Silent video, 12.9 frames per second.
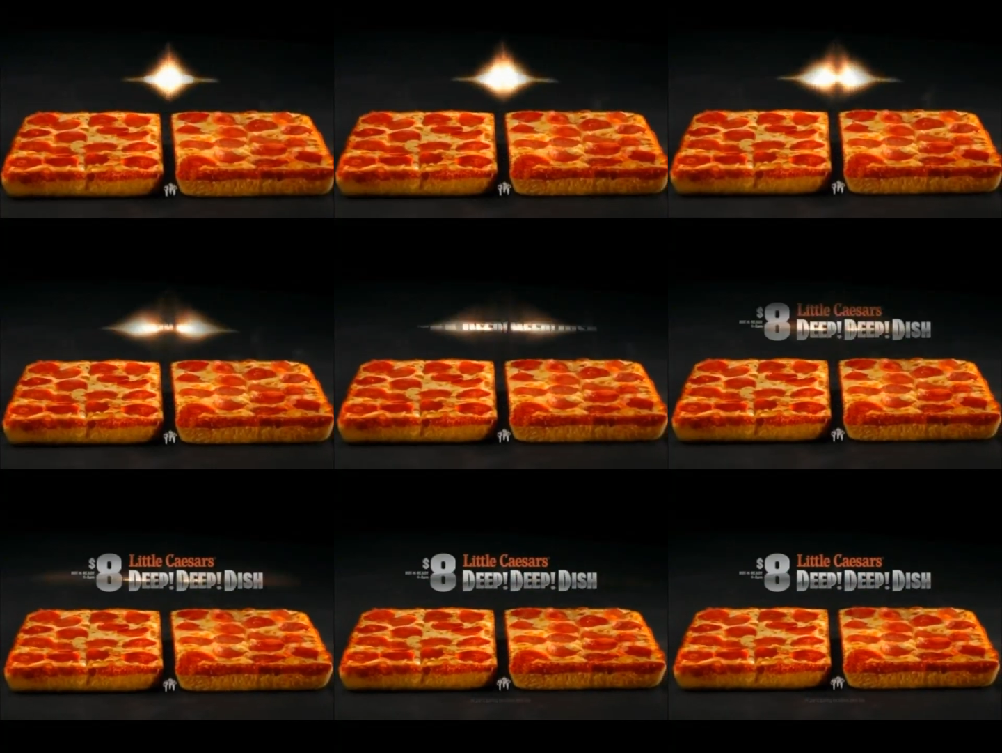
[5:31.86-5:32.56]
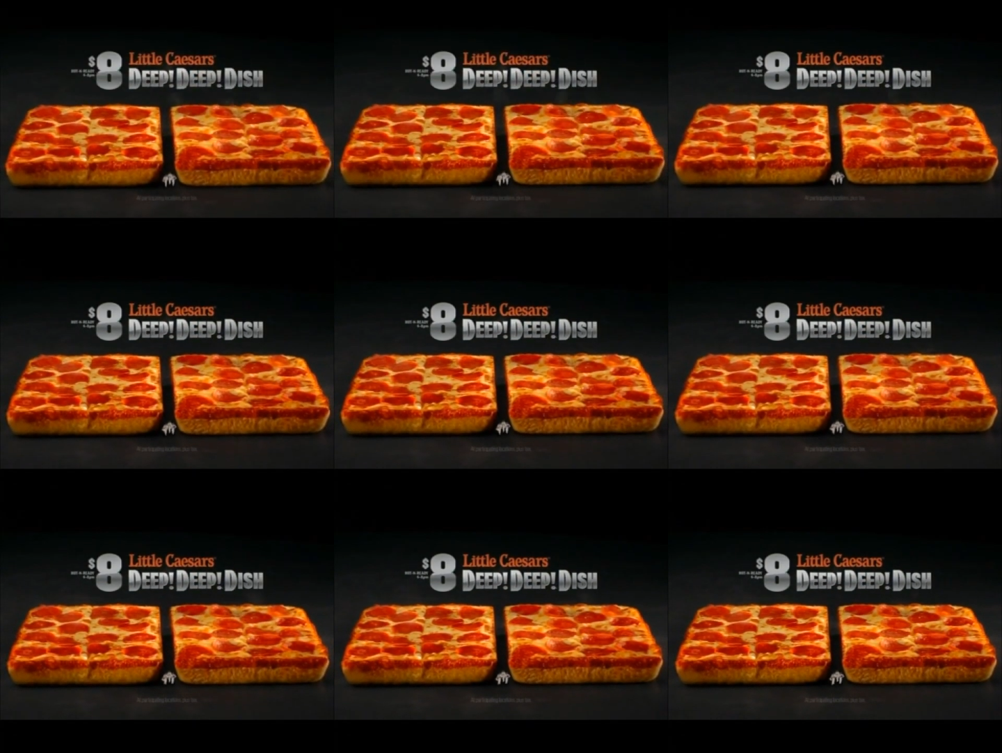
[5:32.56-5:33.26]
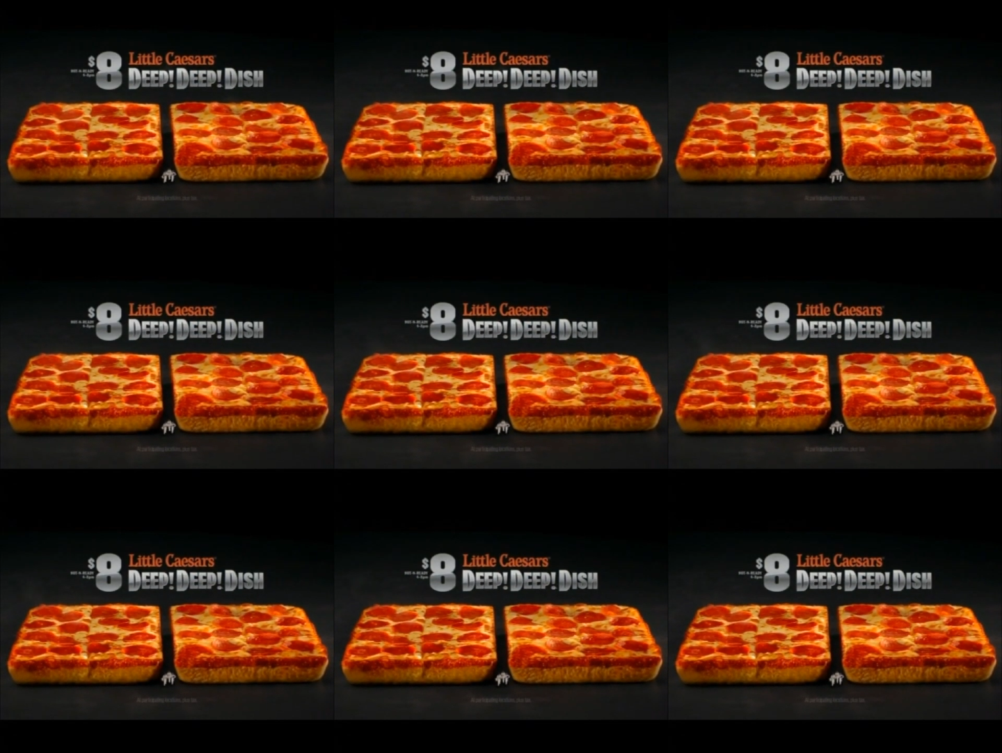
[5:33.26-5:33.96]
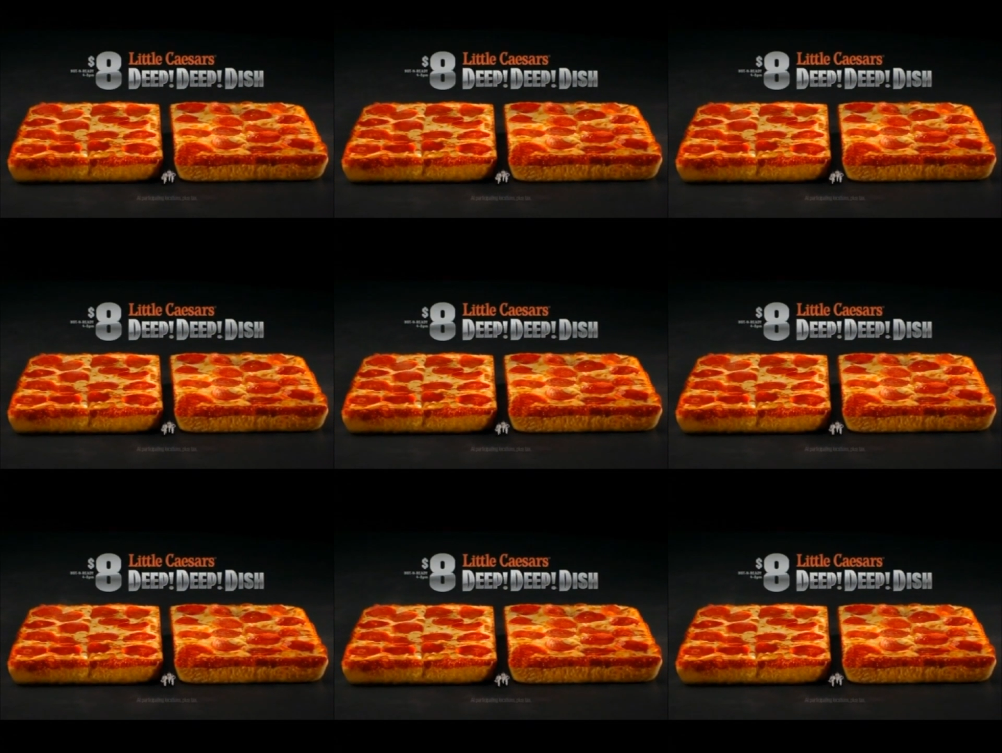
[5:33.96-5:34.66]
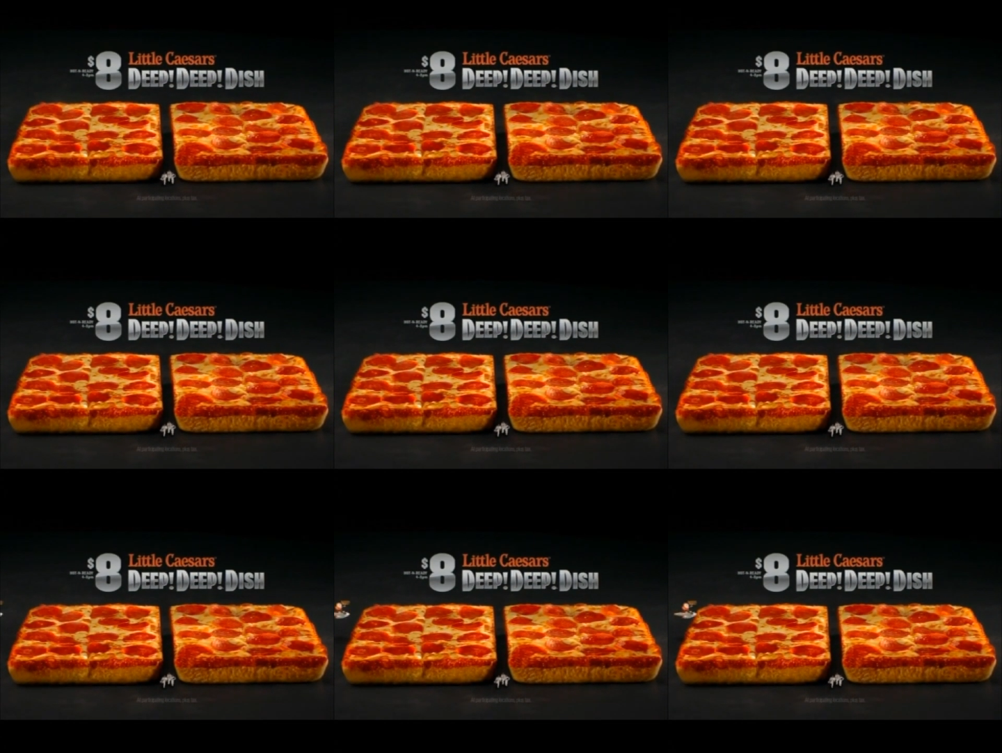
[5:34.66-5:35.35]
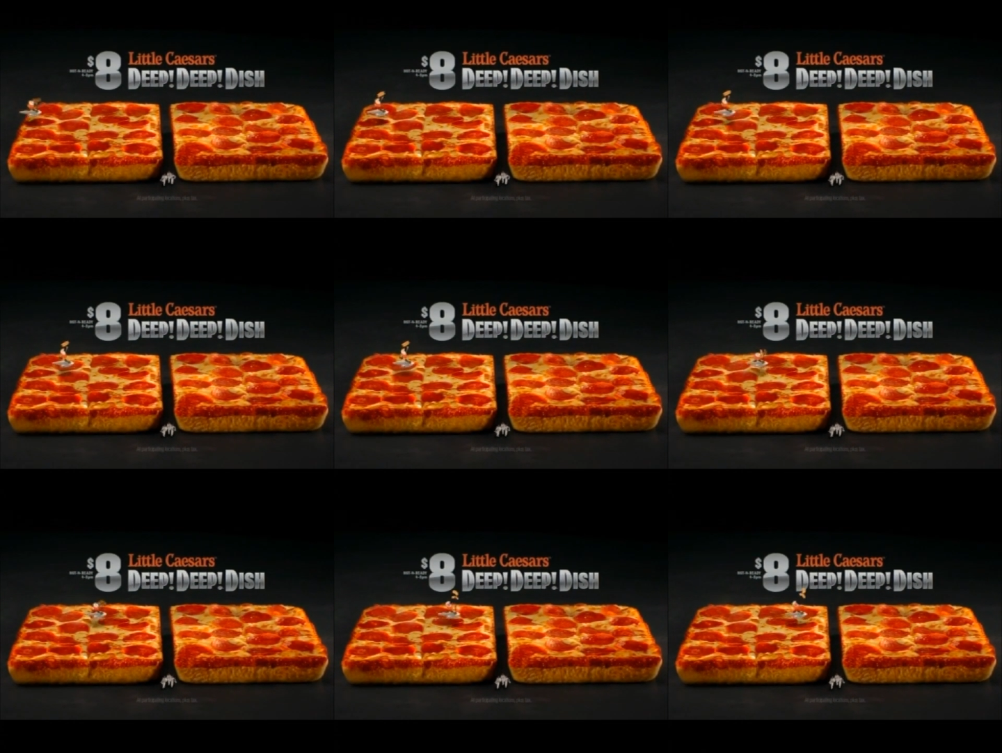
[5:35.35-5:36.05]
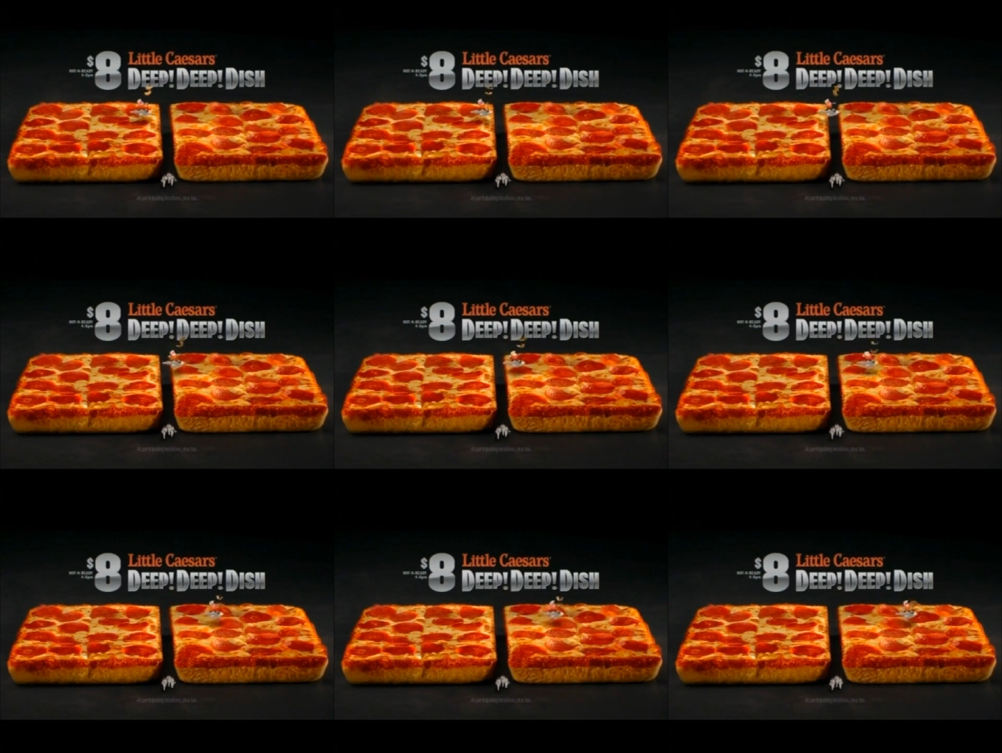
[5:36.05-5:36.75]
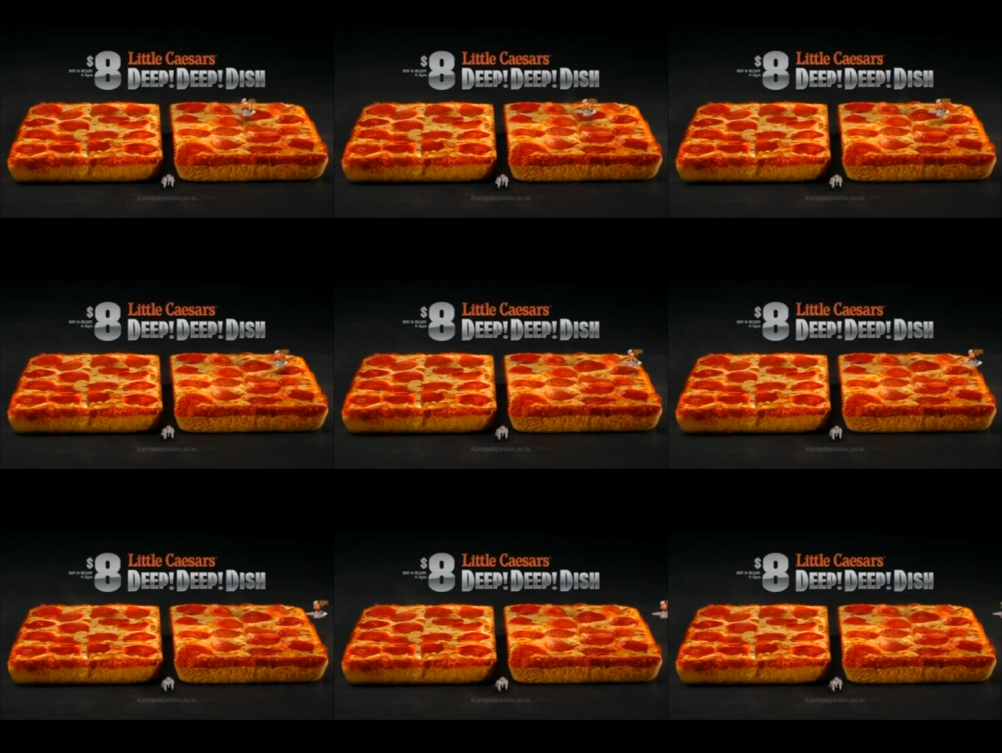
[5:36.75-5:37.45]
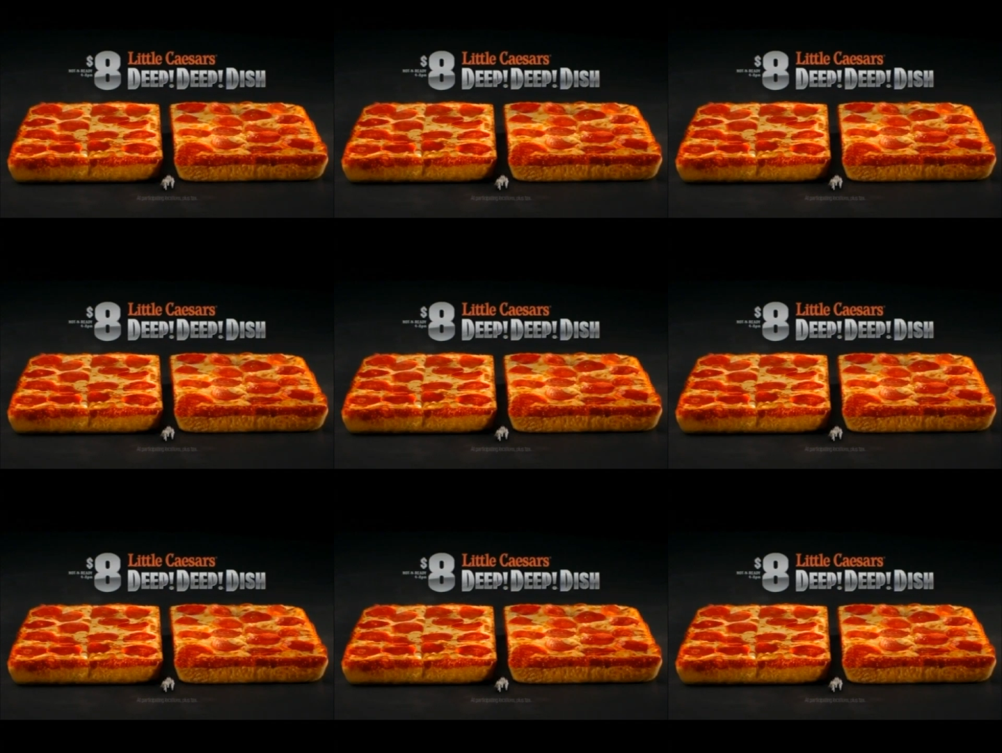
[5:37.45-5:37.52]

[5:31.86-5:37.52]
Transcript: [unreadable: no face in view]